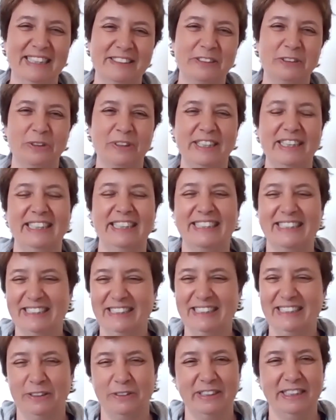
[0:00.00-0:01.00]
It's great.
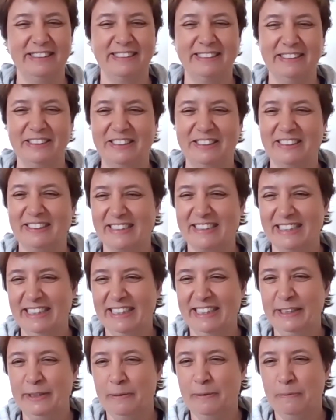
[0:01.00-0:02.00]
A great series.
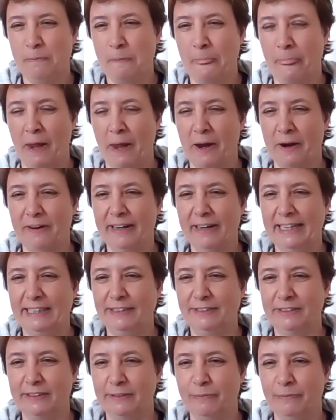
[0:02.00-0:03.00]
All
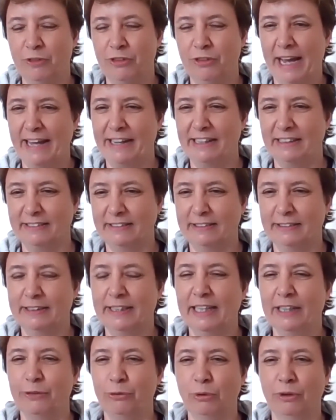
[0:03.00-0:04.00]
right. Janice
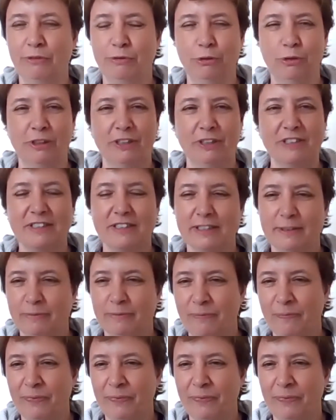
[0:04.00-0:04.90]
has one for us.